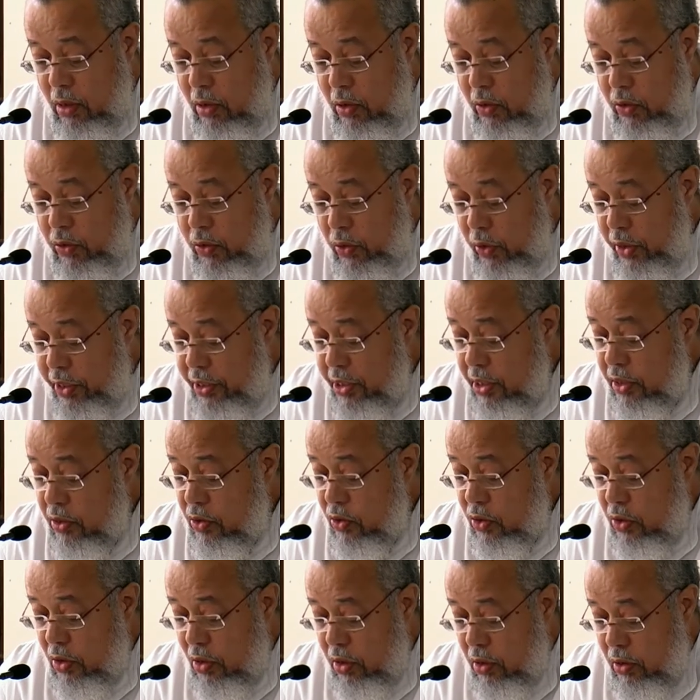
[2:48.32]
So in
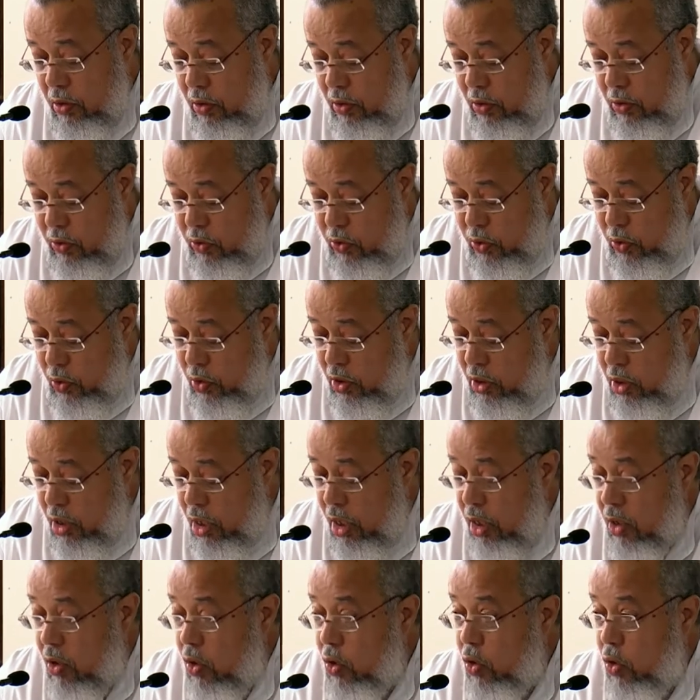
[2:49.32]
this
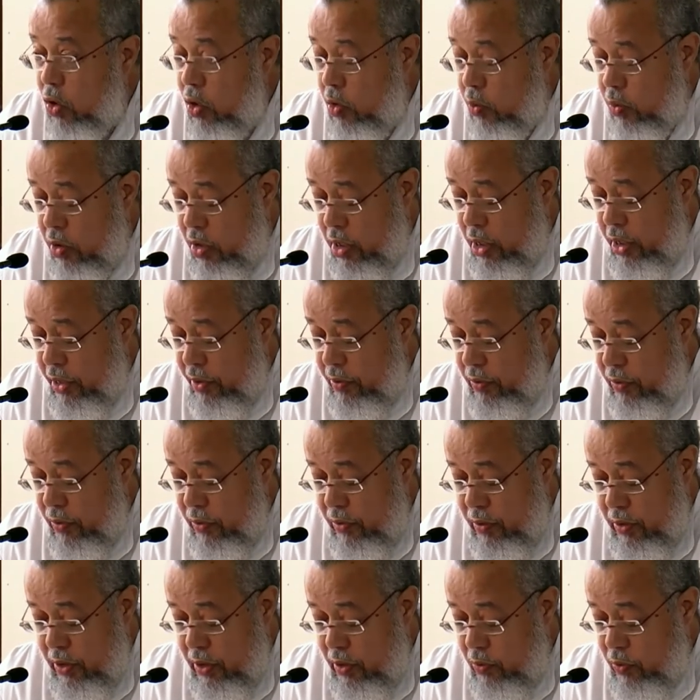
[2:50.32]
so-called Cold War
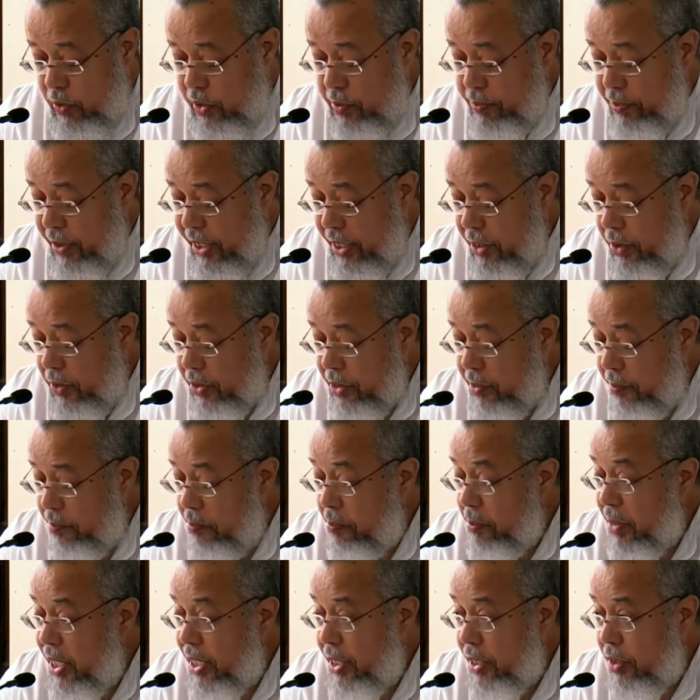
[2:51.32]
was played out in
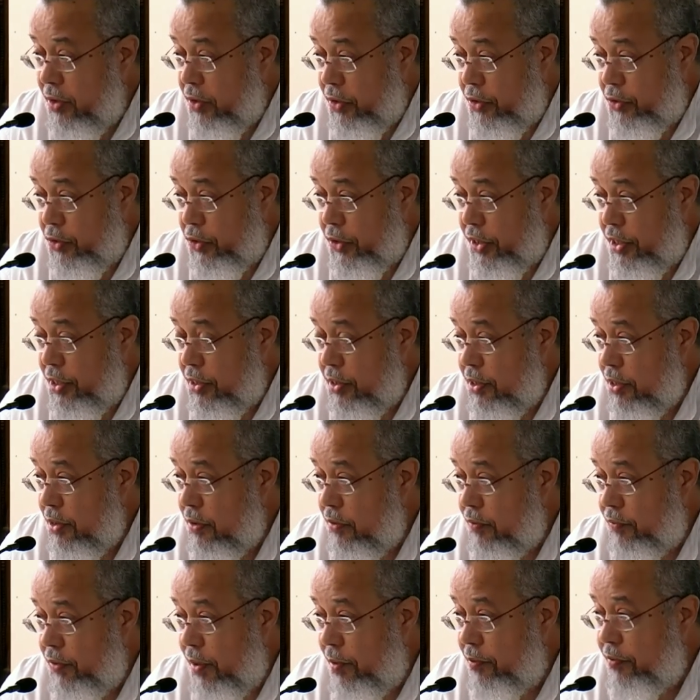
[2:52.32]
many countries,
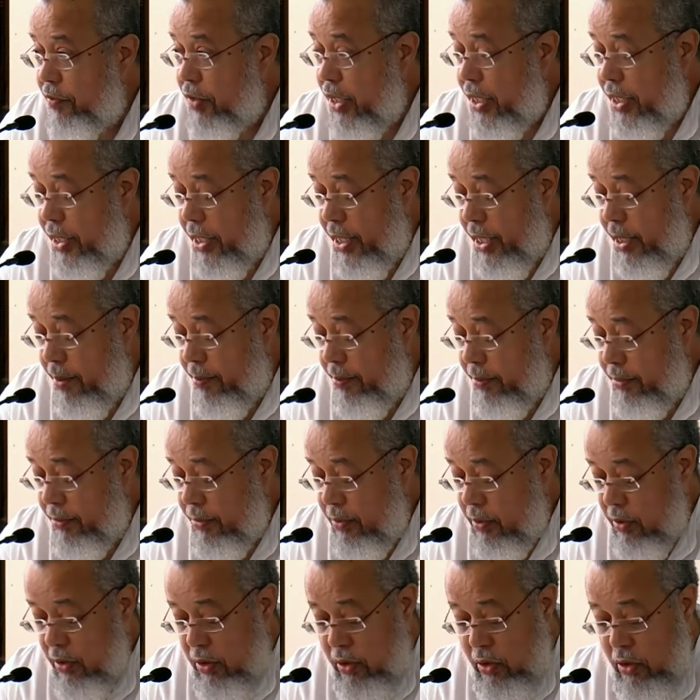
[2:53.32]
from Vietnam
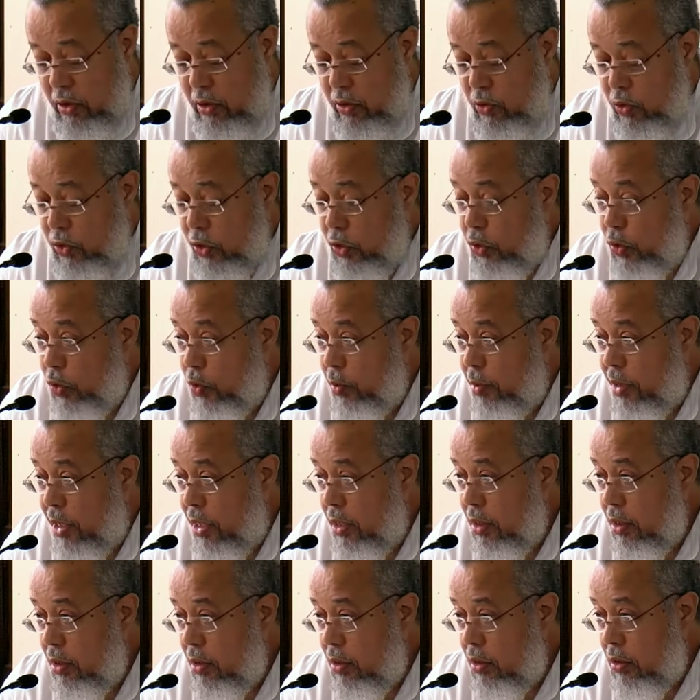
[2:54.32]
to Cuba
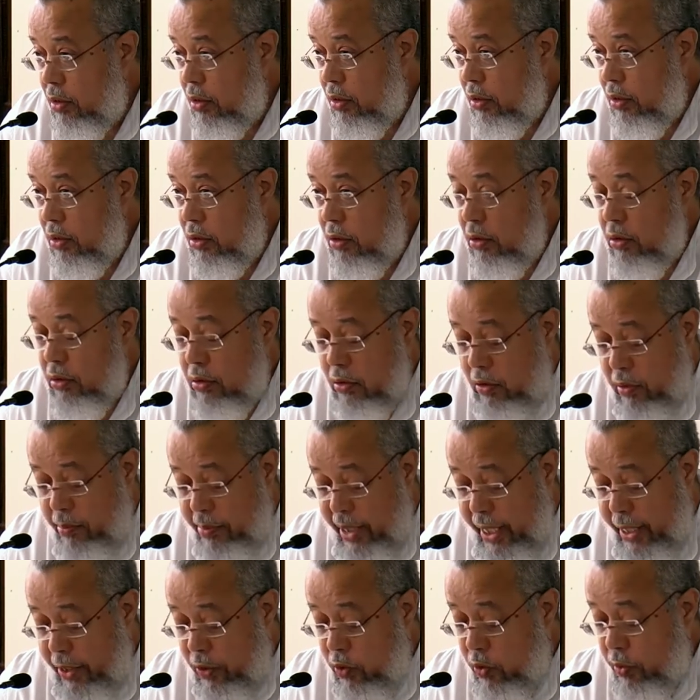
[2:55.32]
to
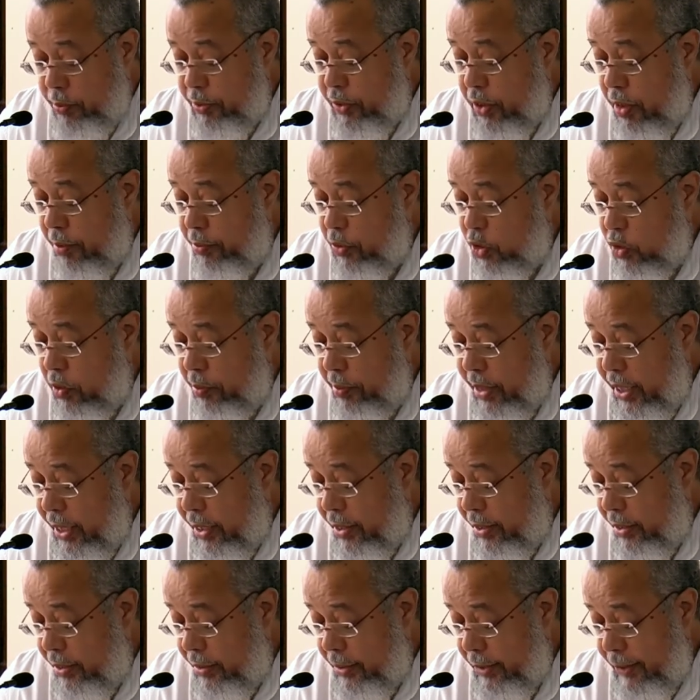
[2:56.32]
my hometown
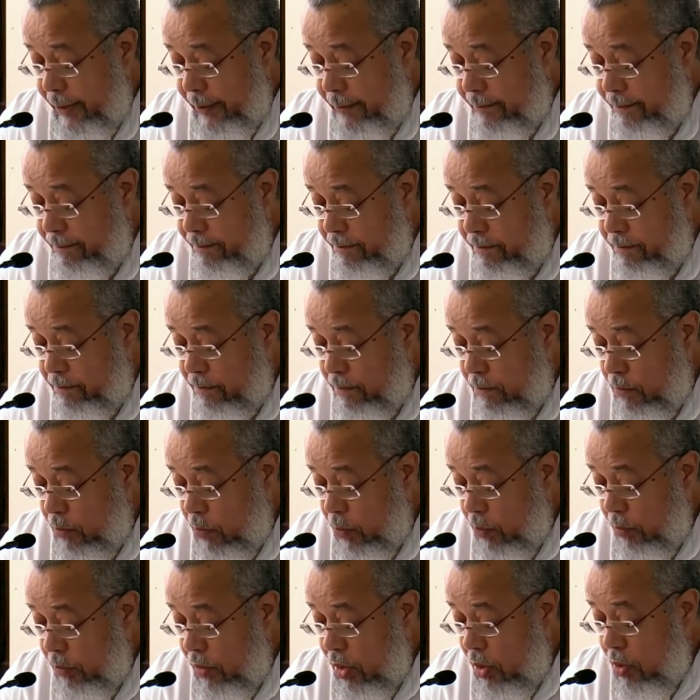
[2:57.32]
Jamaica,
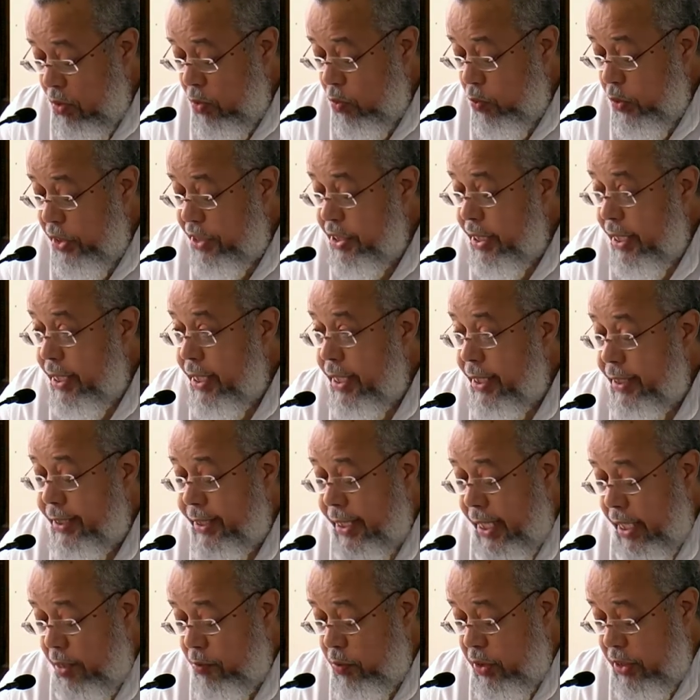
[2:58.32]
which at that
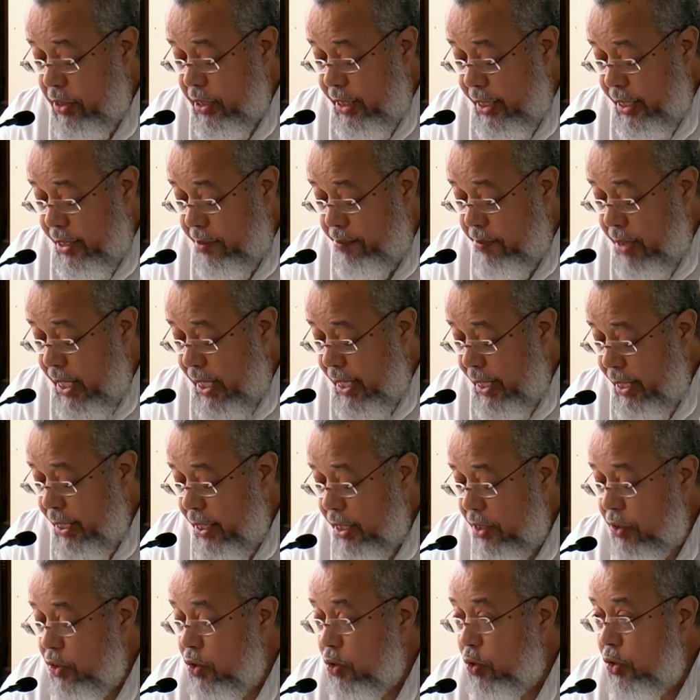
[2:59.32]
time was led by
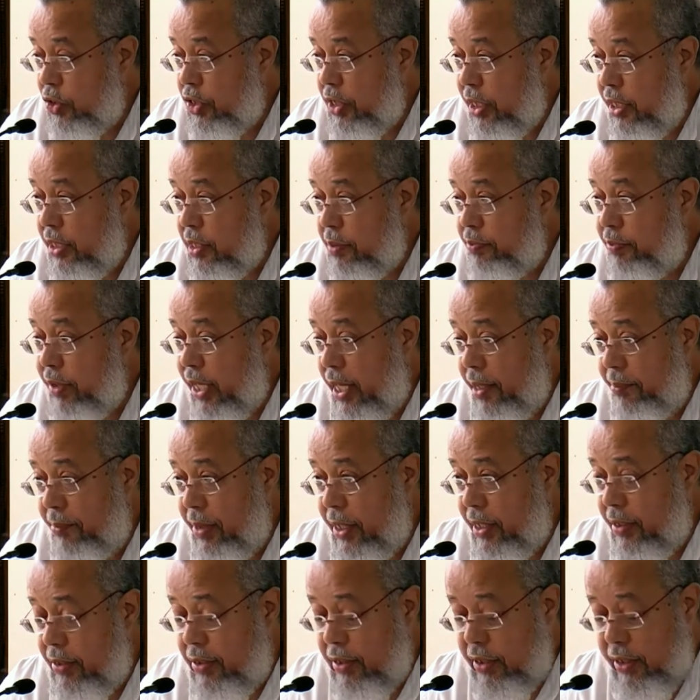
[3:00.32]
a socialist prime
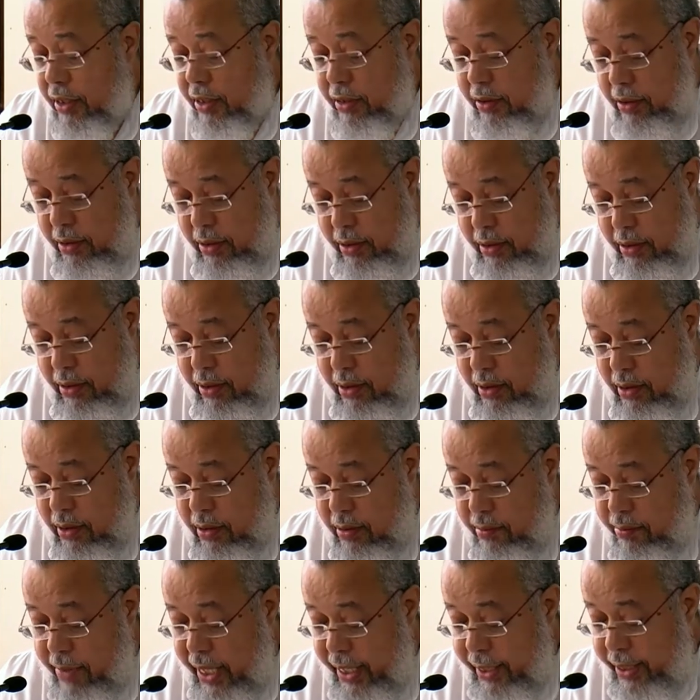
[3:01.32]
minister,
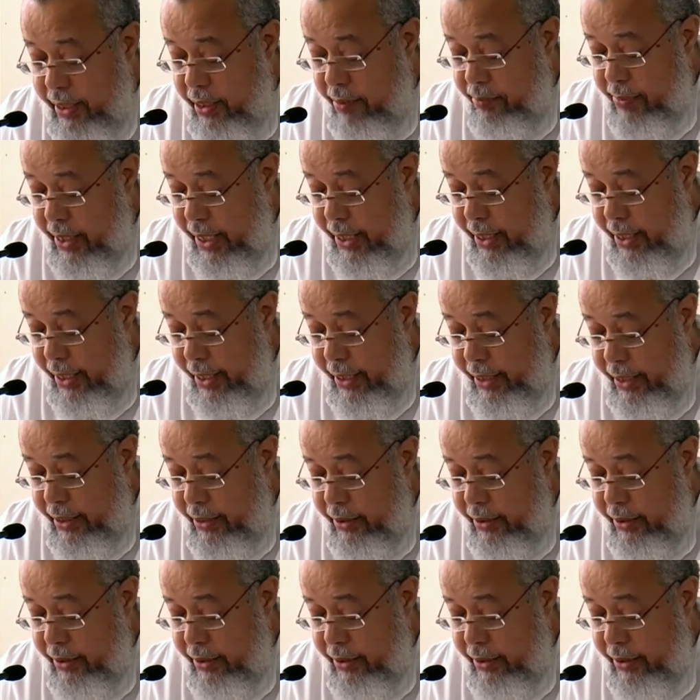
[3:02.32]
Michael Mann,